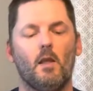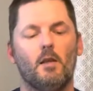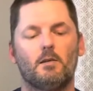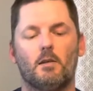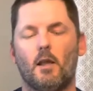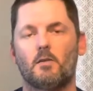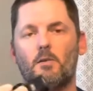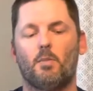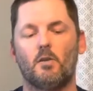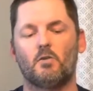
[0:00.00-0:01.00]
This allows the
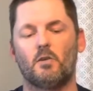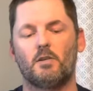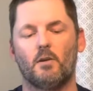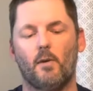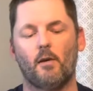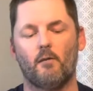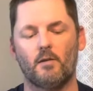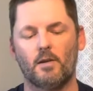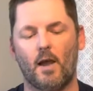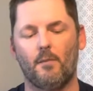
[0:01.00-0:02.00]
plunger to sit right over the
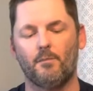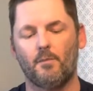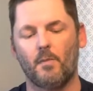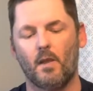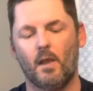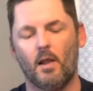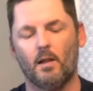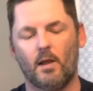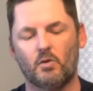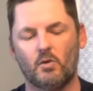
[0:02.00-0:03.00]
top,
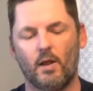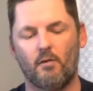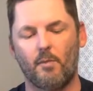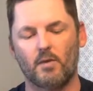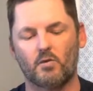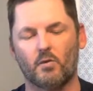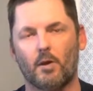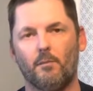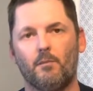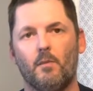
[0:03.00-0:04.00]
allows you to have the best grip.